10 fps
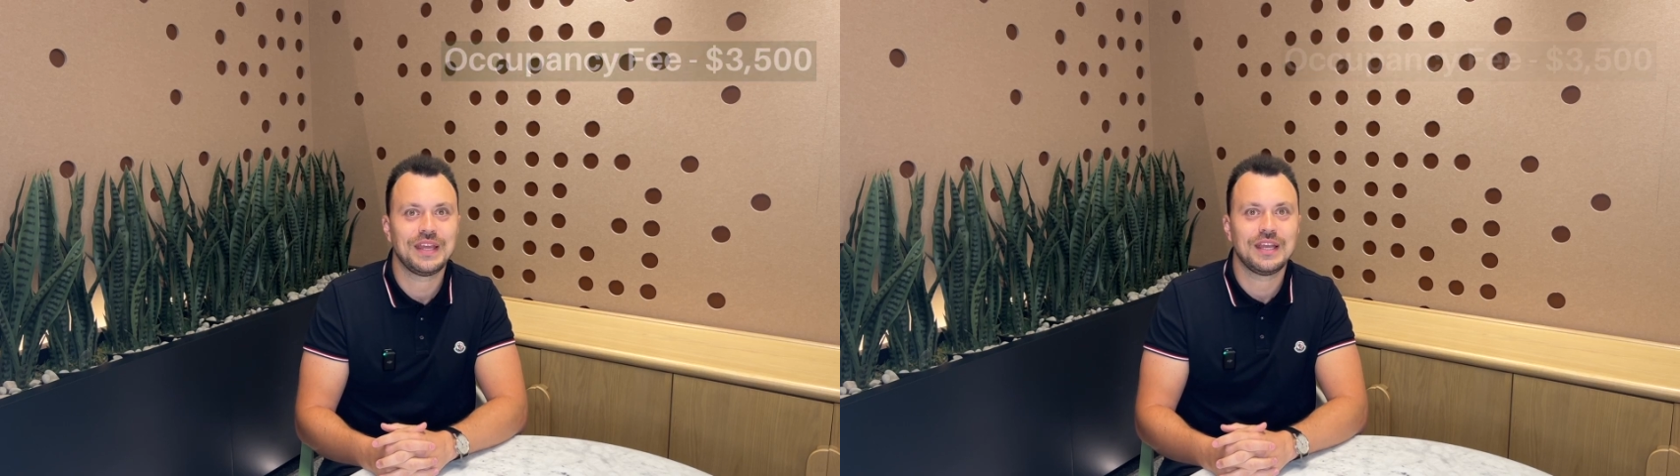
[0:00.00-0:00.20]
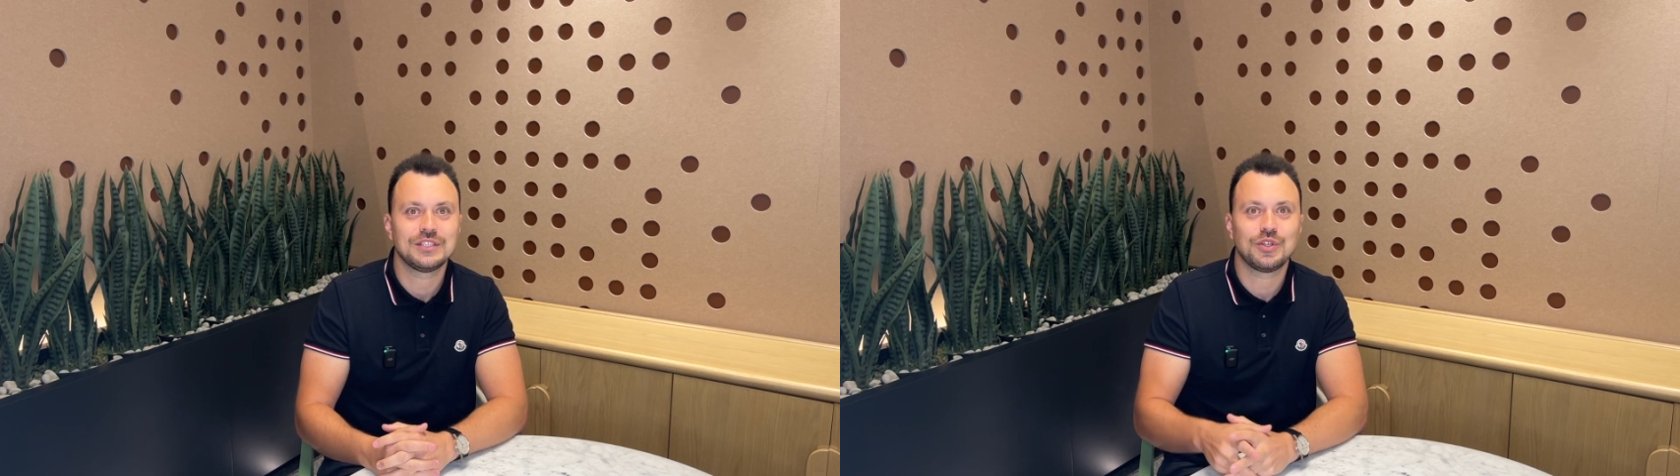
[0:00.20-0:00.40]

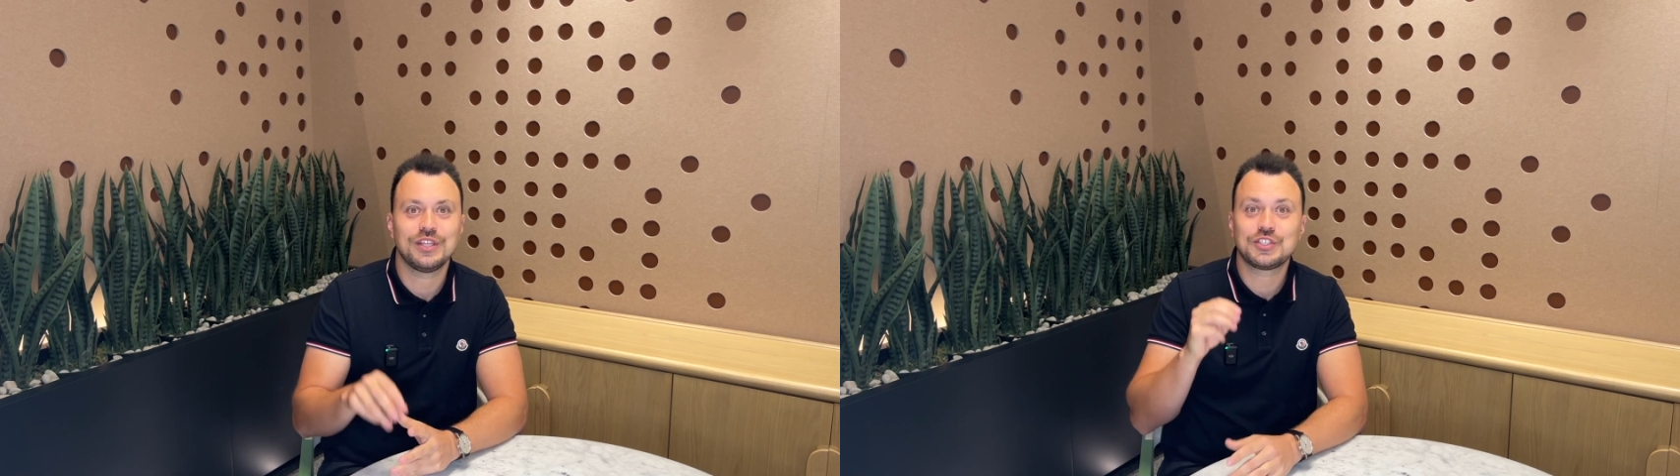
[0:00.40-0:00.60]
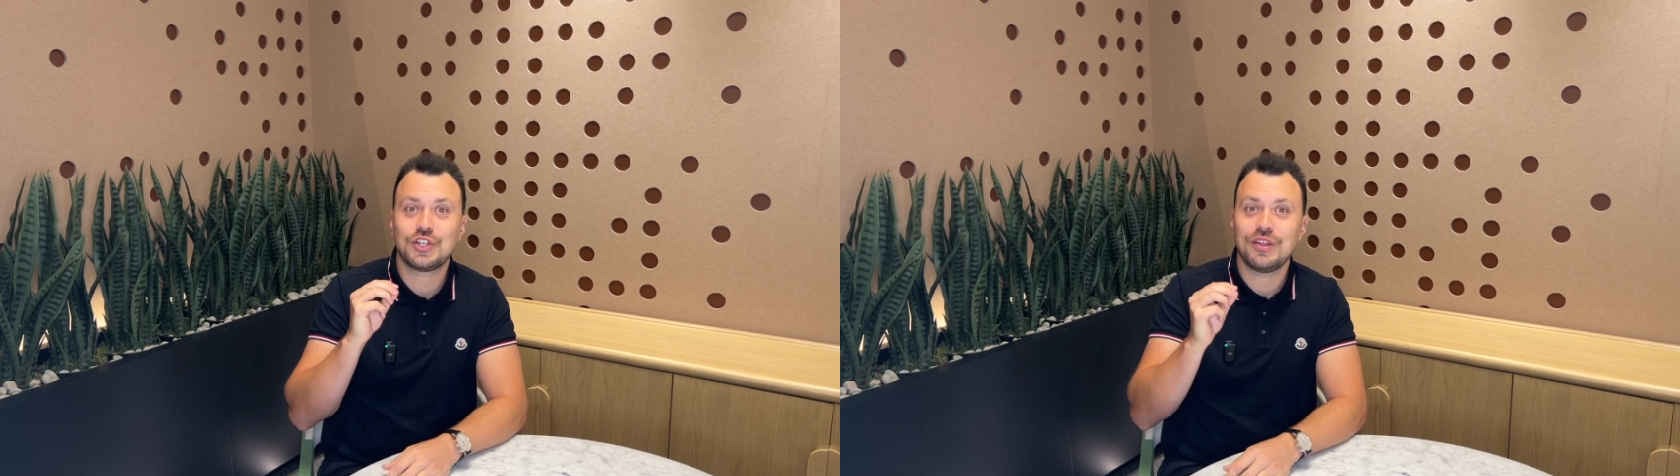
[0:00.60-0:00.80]
So
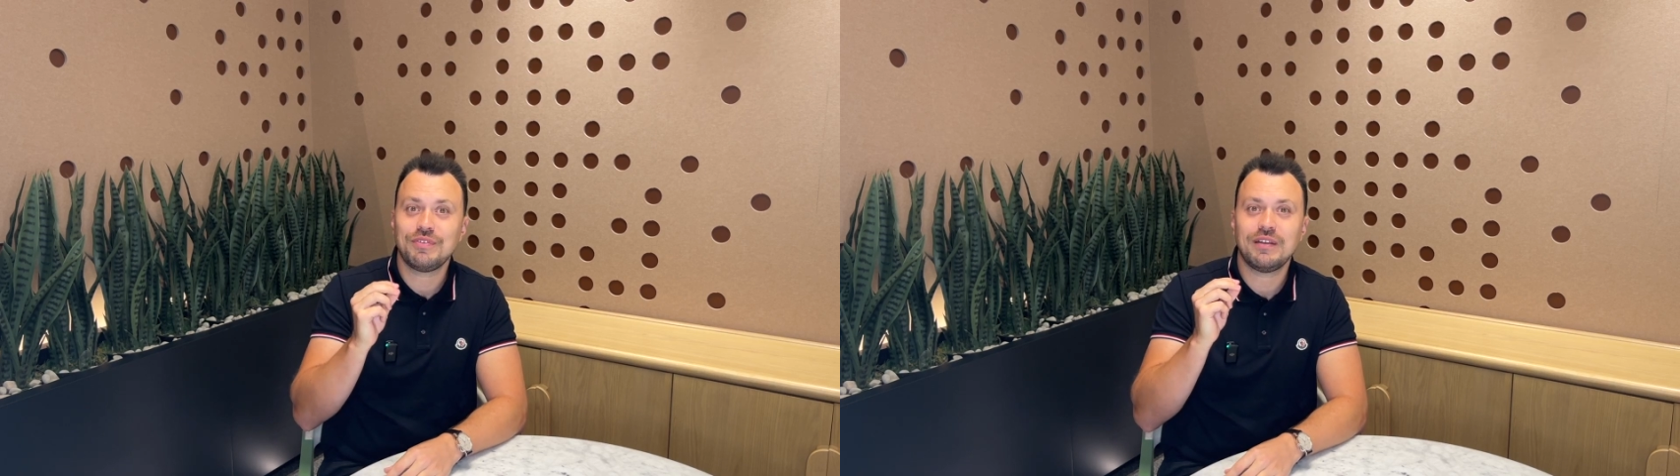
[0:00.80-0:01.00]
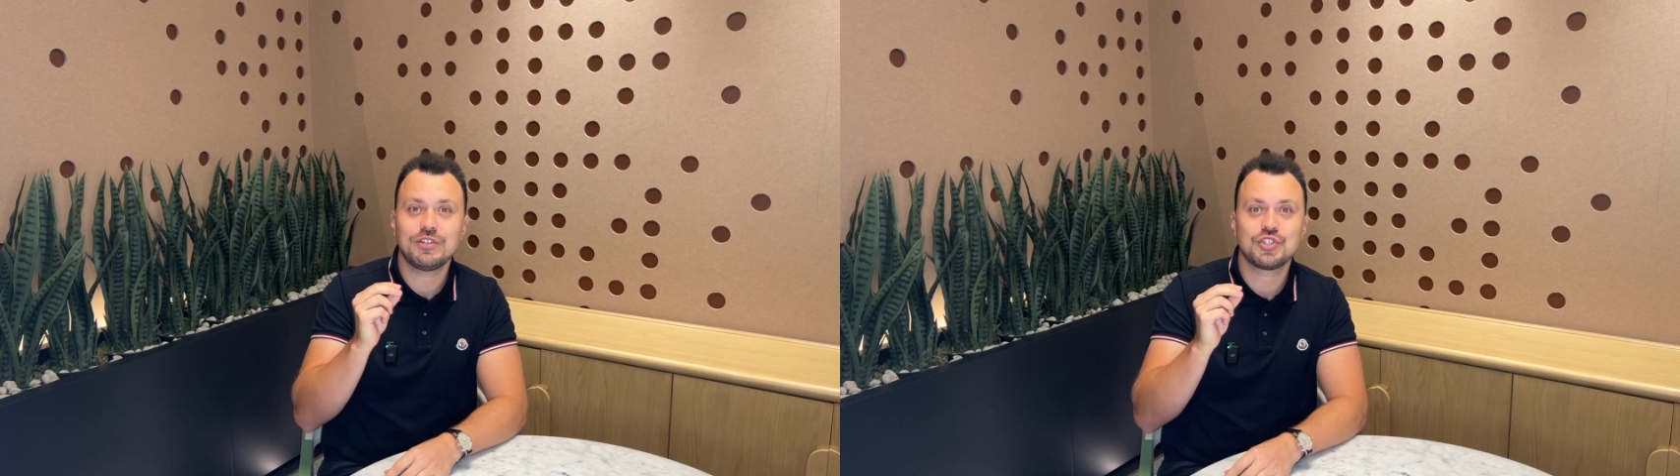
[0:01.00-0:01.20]
this
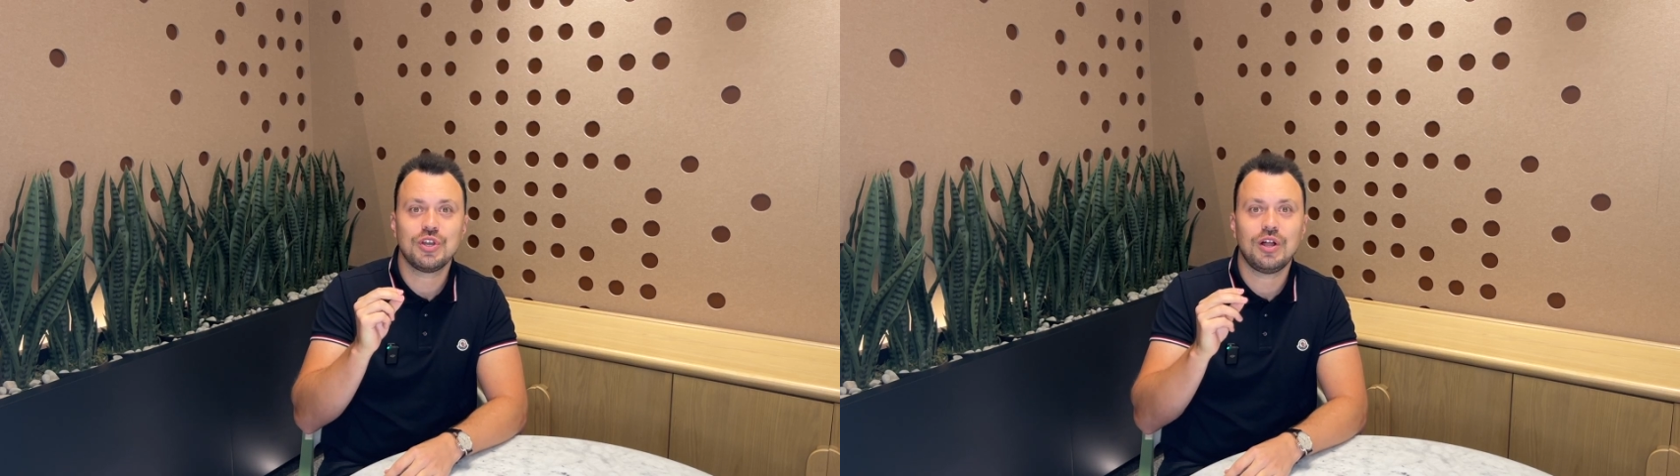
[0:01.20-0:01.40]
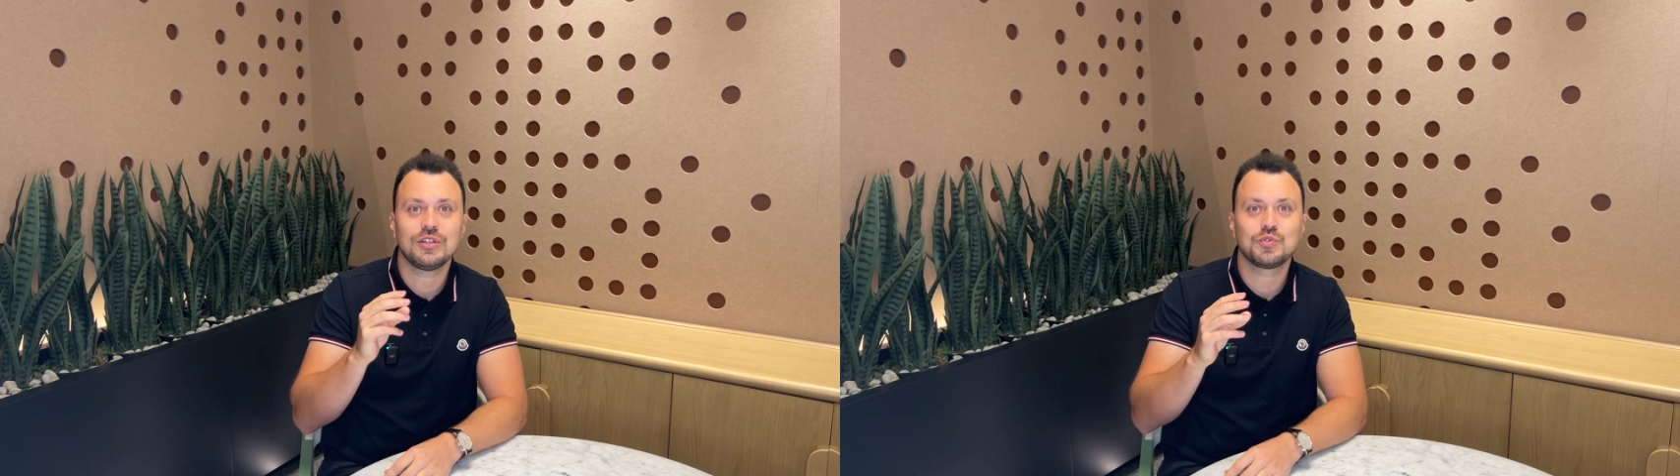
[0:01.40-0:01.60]

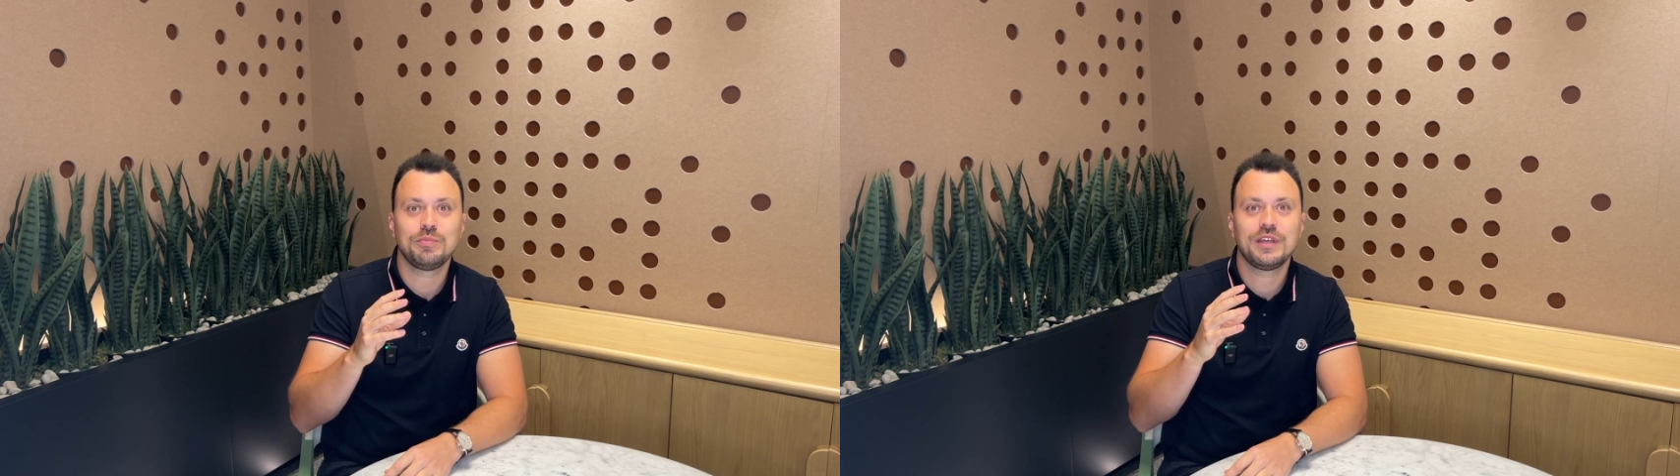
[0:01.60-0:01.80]
$3,500 will be